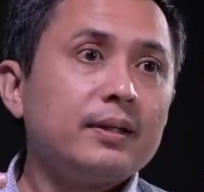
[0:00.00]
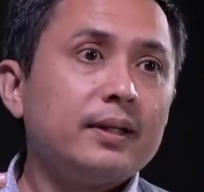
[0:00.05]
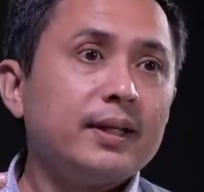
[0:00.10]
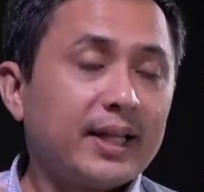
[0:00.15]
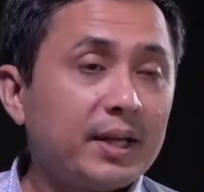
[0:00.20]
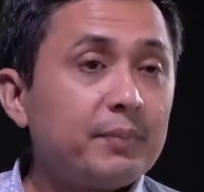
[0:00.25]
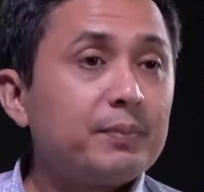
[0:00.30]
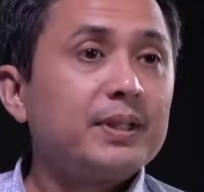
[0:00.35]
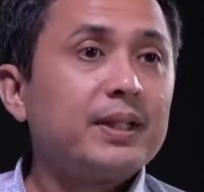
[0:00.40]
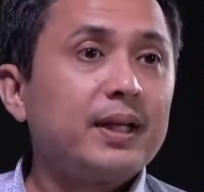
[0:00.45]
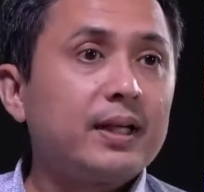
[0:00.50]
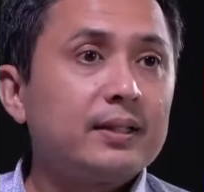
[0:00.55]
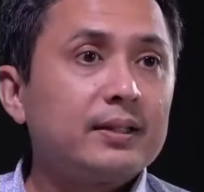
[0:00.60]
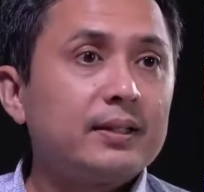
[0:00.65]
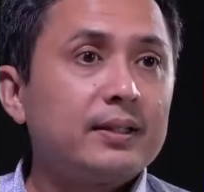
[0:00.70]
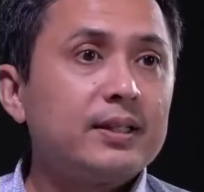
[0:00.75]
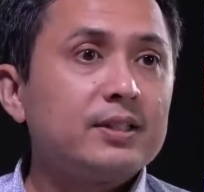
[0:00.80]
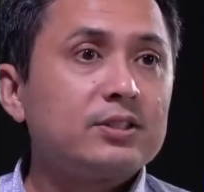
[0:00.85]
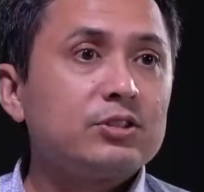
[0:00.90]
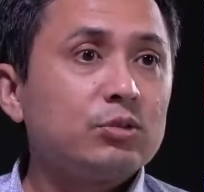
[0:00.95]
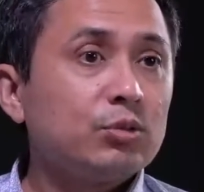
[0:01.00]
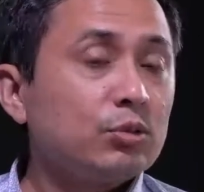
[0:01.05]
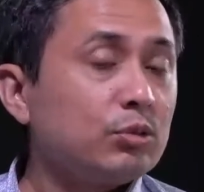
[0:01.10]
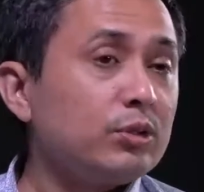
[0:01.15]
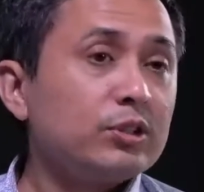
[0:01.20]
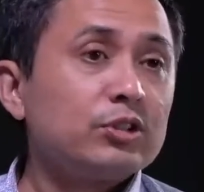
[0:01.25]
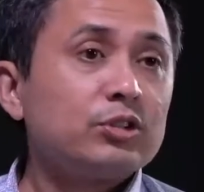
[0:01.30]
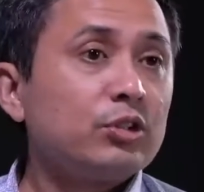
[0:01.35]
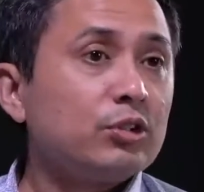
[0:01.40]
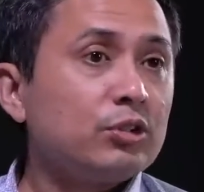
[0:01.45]
it can be done. It's
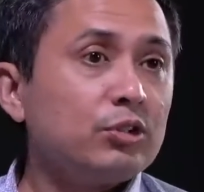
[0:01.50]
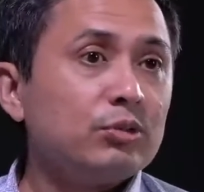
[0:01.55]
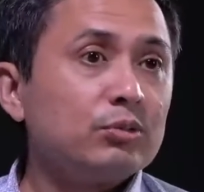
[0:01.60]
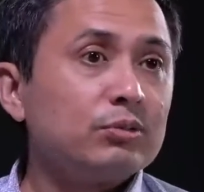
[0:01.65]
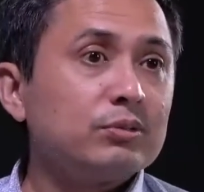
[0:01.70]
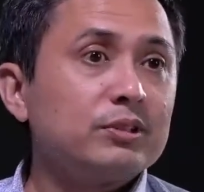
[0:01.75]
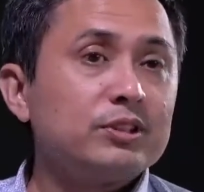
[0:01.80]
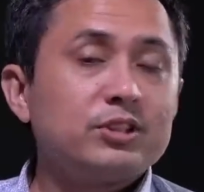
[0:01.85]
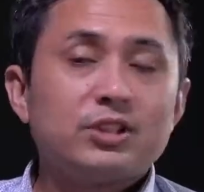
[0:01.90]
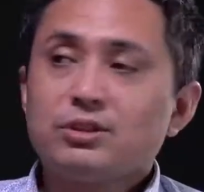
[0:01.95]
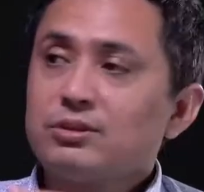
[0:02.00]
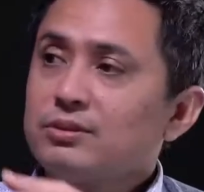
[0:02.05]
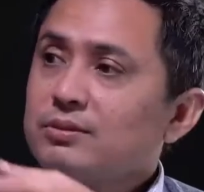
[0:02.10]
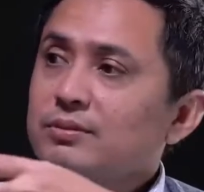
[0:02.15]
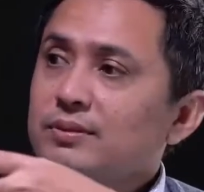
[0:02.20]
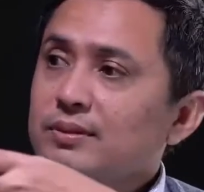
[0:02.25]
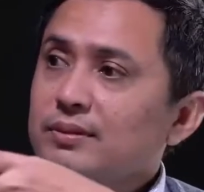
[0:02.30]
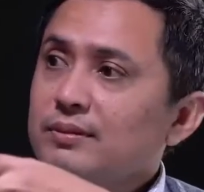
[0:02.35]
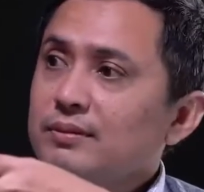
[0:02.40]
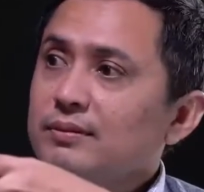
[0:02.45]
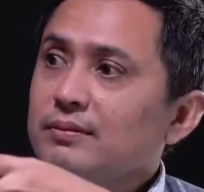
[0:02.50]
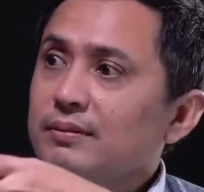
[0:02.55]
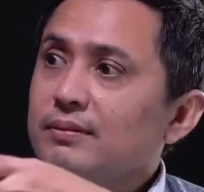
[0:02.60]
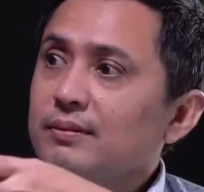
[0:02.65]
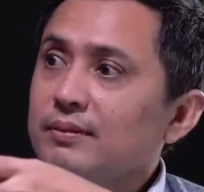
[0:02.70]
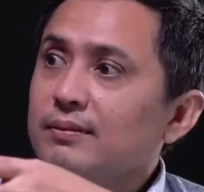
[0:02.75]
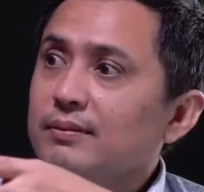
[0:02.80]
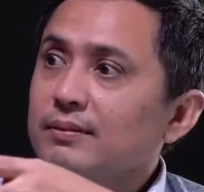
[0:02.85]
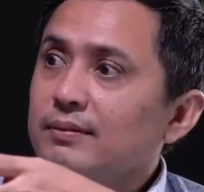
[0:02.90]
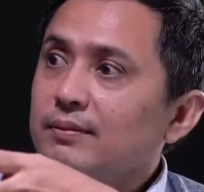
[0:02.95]
not new. It's just
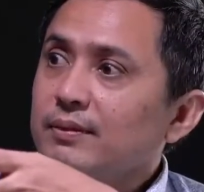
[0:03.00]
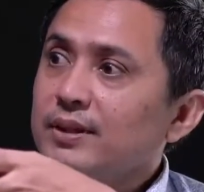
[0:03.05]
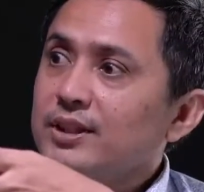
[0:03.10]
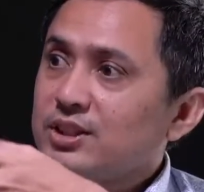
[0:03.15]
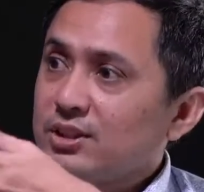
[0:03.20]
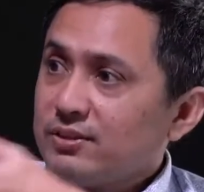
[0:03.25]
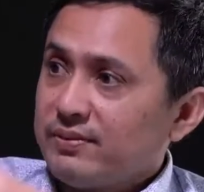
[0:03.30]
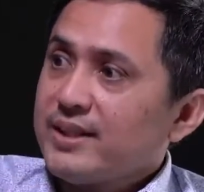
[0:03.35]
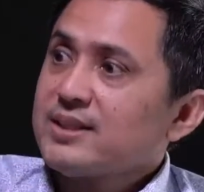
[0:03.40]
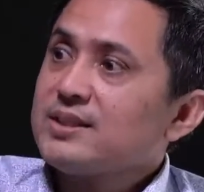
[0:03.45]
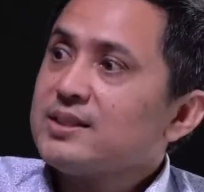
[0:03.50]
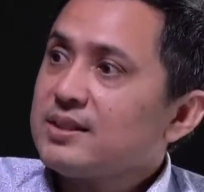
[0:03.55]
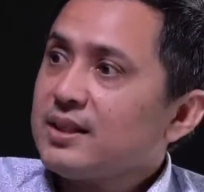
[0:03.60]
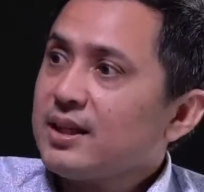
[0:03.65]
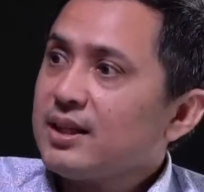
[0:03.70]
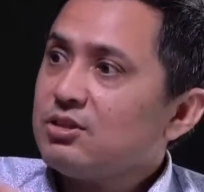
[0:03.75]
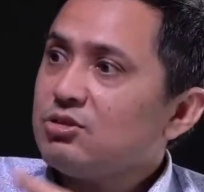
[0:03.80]
instead of exercise,